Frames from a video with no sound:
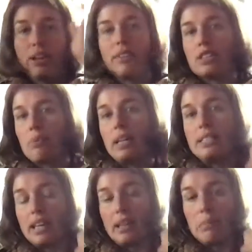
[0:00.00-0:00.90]
That's why
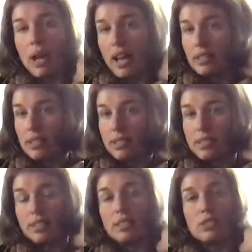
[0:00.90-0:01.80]
daily practice
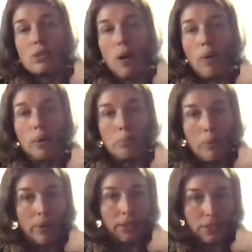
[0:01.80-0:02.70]
is so
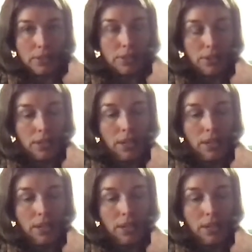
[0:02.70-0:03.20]
important.